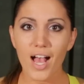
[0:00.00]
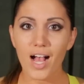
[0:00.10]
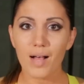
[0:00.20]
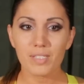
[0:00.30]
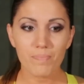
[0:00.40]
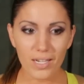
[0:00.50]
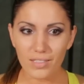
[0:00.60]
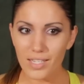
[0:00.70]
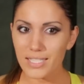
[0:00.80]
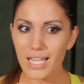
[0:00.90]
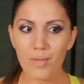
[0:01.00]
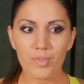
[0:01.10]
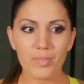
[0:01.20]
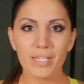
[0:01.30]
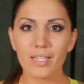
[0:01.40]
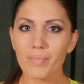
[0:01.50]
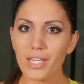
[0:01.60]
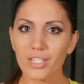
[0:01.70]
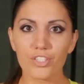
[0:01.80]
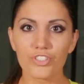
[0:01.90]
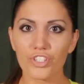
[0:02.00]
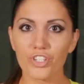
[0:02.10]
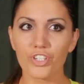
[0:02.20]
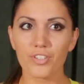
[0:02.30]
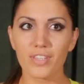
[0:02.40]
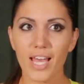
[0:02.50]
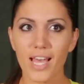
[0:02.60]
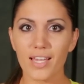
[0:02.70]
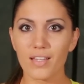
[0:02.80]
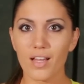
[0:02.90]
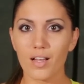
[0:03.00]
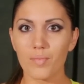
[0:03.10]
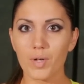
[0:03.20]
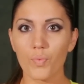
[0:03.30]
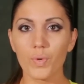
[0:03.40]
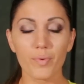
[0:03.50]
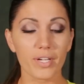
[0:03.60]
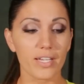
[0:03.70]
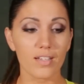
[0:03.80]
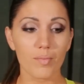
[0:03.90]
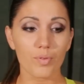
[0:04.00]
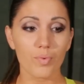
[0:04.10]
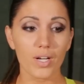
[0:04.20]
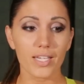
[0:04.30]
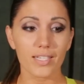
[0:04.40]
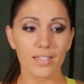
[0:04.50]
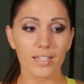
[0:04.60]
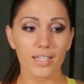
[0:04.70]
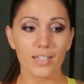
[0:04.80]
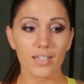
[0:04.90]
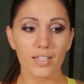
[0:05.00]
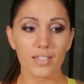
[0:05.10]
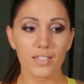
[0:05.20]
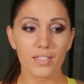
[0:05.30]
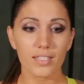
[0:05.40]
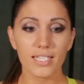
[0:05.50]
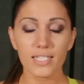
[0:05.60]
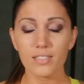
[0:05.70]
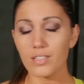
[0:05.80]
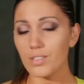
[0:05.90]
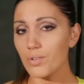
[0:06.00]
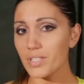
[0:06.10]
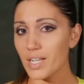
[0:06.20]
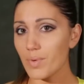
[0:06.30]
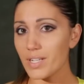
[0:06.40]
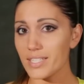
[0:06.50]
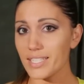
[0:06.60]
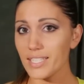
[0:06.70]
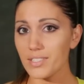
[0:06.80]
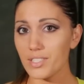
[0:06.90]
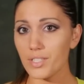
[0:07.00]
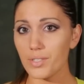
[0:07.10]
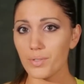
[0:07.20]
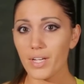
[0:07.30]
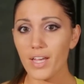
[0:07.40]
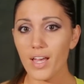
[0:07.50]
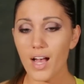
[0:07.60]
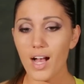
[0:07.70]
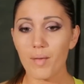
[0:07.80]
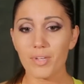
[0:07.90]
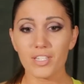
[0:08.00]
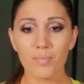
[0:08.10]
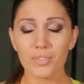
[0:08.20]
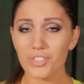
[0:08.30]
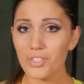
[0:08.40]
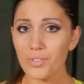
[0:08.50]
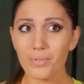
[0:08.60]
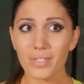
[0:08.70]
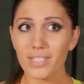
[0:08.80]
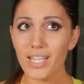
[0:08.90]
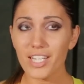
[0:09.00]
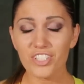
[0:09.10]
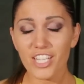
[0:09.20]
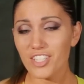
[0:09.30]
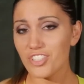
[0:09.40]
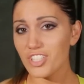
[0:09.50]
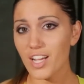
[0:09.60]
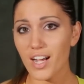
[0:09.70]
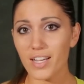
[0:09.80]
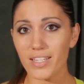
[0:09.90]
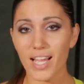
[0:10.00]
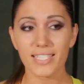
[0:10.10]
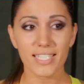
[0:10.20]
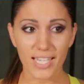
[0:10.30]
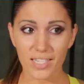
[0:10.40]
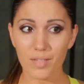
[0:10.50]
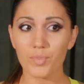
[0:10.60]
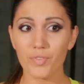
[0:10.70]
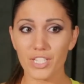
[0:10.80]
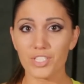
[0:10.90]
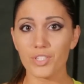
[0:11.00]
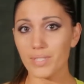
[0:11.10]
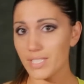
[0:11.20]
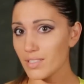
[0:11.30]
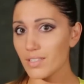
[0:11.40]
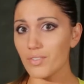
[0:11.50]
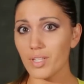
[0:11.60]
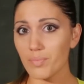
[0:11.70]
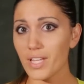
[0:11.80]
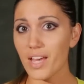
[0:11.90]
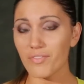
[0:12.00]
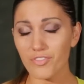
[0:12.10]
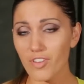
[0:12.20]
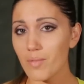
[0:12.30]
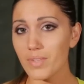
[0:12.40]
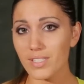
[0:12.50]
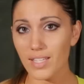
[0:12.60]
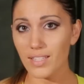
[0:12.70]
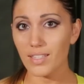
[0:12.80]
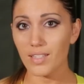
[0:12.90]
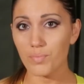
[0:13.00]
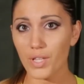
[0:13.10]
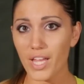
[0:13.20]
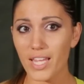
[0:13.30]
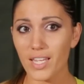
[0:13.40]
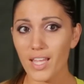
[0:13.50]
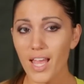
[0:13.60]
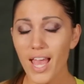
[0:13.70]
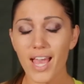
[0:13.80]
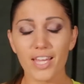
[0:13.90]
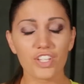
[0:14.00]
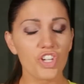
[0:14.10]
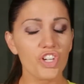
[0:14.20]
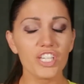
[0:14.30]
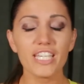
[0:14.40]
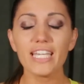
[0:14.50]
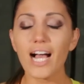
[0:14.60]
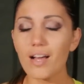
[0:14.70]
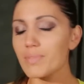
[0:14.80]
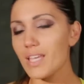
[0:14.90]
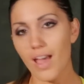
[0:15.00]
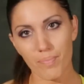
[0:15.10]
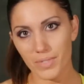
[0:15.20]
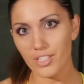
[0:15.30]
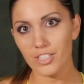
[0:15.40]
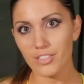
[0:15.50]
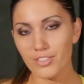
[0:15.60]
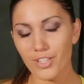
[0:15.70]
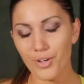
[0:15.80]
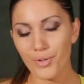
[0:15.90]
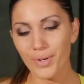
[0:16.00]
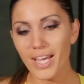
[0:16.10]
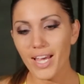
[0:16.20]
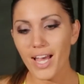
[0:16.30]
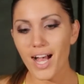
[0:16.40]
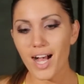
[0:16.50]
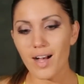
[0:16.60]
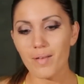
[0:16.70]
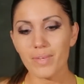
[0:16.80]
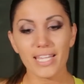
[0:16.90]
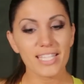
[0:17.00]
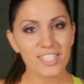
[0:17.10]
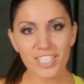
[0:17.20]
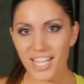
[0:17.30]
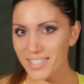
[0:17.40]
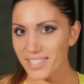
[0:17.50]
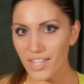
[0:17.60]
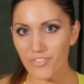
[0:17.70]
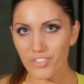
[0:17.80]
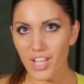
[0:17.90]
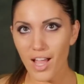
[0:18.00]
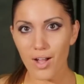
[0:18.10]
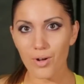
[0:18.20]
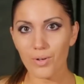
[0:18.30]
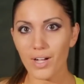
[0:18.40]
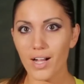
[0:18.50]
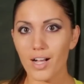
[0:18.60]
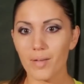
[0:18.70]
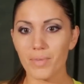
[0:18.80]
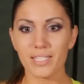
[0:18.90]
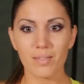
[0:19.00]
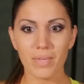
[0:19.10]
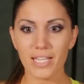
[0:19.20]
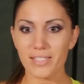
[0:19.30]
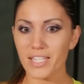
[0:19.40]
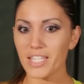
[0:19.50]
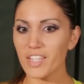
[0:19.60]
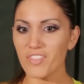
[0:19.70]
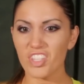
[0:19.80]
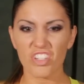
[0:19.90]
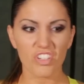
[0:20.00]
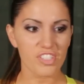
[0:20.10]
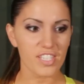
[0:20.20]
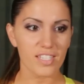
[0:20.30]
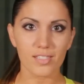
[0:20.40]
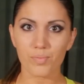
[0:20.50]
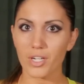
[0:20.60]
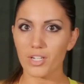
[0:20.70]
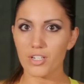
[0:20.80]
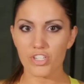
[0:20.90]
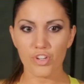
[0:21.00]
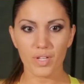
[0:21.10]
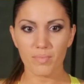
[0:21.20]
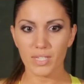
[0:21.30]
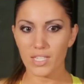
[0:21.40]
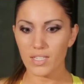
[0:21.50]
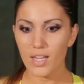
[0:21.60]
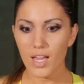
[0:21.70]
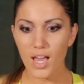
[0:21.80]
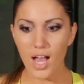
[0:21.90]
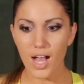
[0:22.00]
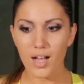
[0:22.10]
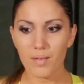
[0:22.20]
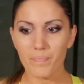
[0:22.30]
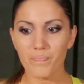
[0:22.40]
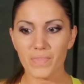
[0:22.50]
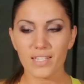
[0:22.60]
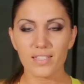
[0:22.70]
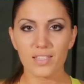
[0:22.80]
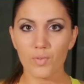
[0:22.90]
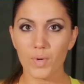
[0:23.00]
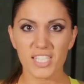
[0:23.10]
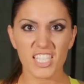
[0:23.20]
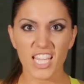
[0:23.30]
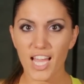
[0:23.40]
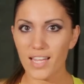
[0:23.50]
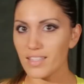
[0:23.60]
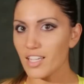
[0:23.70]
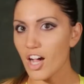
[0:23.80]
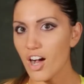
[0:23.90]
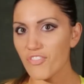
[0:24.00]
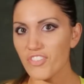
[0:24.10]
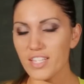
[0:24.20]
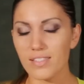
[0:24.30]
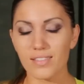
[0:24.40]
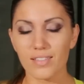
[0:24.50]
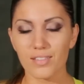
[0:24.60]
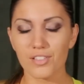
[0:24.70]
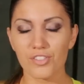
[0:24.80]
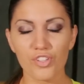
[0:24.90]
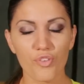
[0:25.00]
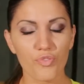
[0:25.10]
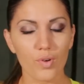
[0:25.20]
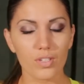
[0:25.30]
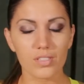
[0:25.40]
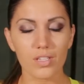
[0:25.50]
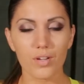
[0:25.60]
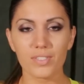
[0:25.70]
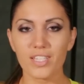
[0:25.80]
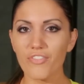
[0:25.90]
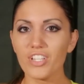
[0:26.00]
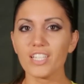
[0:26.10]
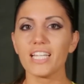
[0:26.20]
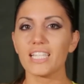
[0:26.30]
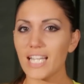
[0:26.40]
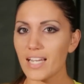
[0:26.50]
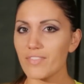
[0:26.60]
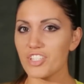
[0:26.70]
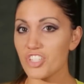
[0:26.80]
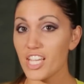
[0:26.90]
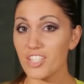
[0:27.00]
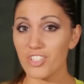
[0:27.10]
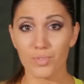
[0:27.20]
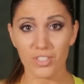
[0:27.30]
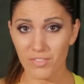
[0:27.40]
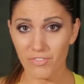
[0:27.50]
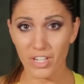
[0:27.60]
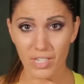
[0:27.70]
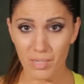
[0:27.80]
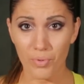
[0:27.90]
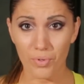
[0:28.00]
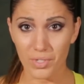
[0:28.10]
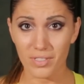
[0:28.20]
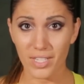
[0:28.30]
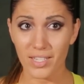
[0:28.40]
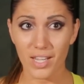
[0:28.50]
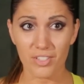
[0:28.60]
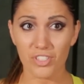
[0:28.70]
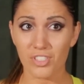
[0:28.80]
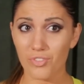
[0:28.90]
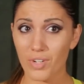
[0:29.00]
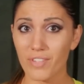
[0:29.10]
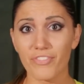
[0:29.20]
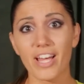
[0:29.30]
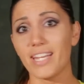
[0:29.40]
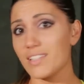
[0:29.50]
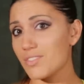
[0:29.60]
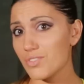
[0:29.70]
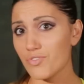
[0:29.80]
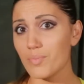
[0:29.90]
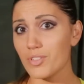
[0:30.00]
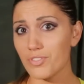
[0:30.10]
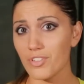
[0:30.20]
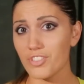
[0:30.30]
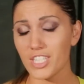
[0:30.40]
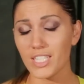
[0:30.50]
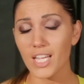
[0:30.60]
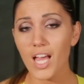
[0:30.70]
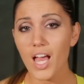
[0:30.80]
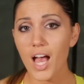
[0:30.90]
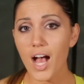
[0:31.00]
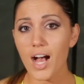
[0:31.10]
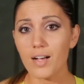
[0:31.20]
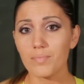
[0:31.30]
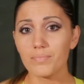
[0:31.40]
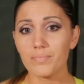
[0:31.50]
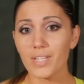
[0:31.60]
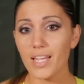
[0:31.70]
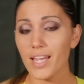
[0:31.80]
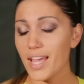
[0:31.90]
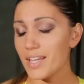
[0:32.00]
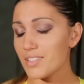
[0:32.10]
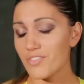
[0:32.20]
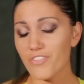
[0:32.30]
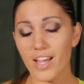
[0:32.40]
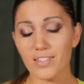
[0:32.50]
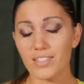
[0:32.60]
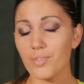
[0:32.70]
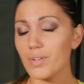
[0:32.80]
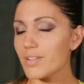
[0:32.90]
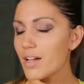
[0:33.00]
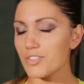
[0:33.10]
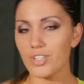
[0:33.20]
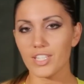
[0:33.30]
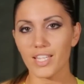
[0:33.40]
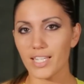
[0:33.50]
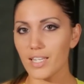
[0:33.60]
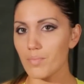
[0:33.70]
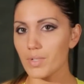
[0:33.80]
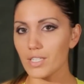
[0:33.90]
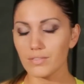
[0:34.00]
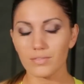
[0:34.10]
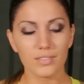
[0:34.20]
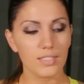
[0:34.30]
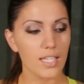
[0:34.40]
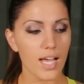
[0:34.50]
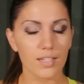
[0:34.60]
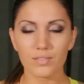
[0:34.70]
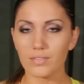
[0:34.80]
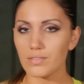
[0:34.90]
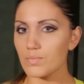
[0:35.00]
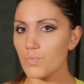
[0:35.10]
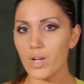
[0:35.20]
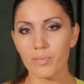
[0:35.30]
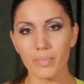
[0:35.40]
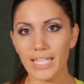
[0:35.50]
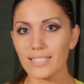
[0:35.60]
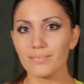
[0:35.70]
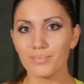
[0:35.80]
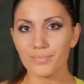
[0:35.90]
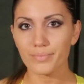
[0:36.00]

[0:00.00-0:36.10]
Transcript: Um, spent a lot of time with me making sure that um, we were going to, number one, get to the goal that I wanted to get to, um, and number two, the education on, I did end up moving to a silicone implant from a saline implant and could not be happier. So um, it is a lot safer now. Um, it's amazing, even the nurses were showing me um, the ones that they had in the office and, and, so forth. So definitely a lot of education, which is very important, and not just straight flat answers from your surgeon. Um, and the fact that you are not treated like a number, not one bit.